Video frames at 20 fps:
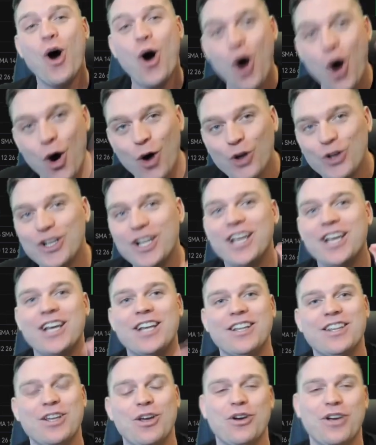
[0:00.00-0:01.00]
on
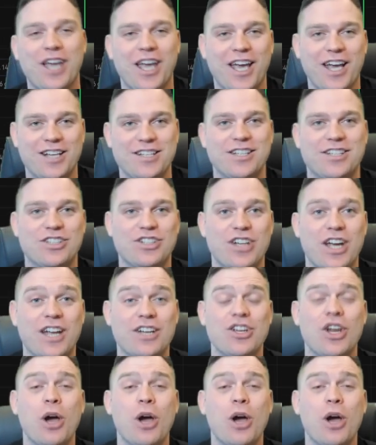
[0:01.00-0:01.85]
the OKX exchange